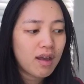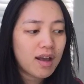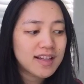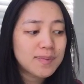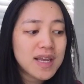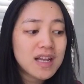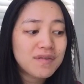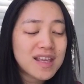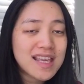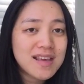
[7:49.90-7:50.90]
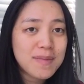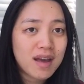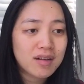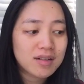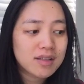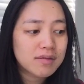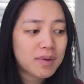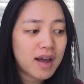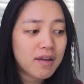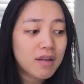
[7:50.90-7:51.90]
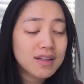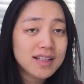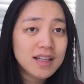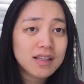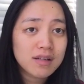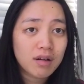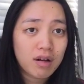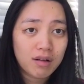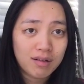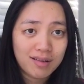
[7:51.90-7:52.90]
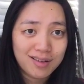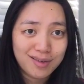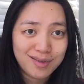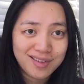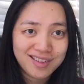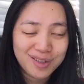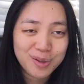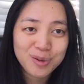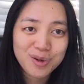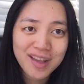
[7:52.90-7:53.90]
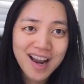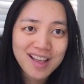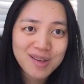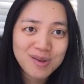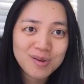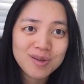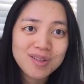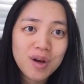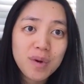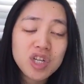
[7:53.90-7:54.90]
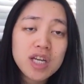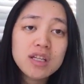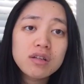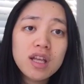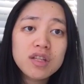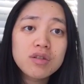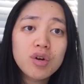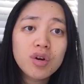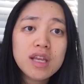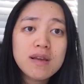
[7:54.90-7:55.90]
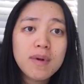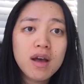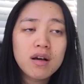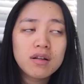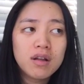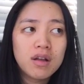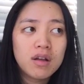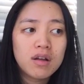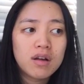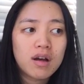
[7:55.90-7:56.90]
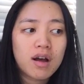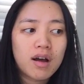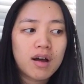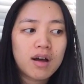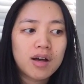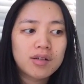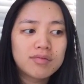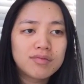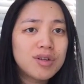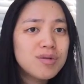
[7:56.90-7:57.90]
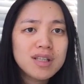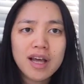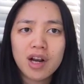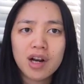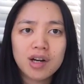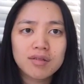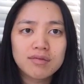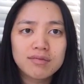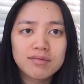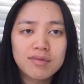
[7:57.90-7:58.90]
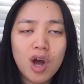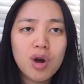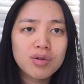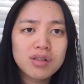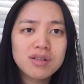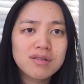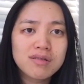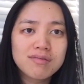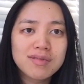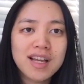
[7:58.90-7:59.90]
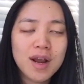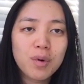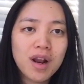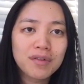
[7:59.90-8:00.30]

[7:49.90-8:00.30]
And speaking of emails, my 6th tool that I use so much is your email newsletter host site, whatever